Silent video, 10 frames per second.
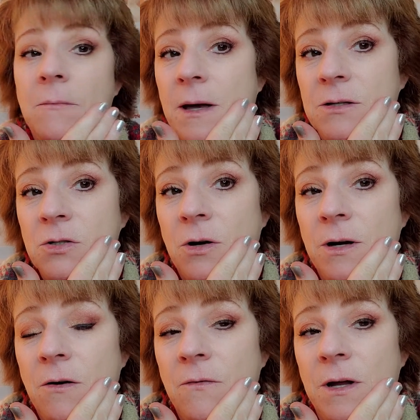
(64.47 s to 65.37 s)

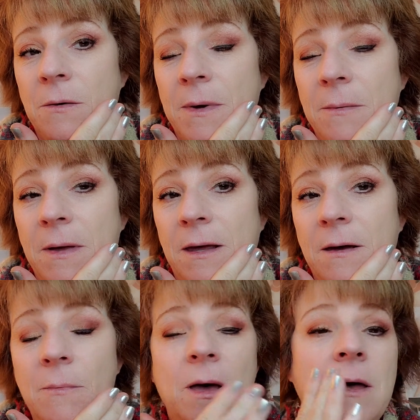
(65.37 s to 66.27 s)
started over here my
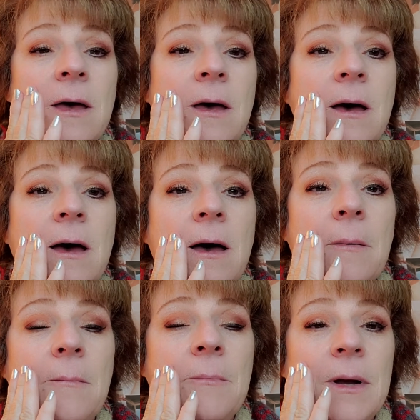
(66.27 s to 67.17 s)
makeup,
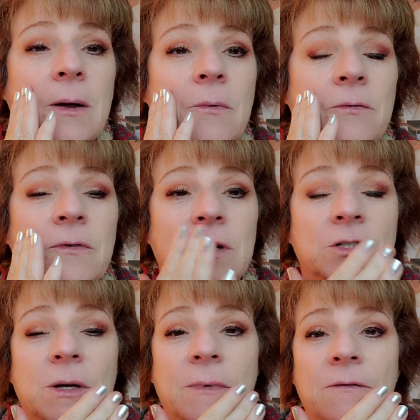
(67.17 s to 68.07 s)
but I will
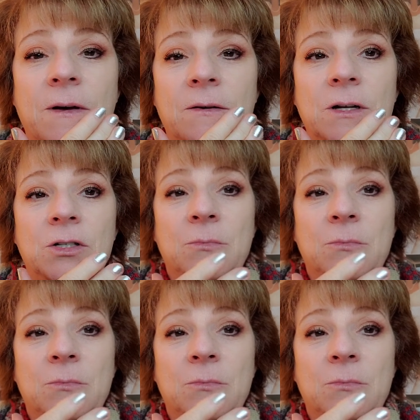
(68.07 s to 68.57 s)
finish up my foundation.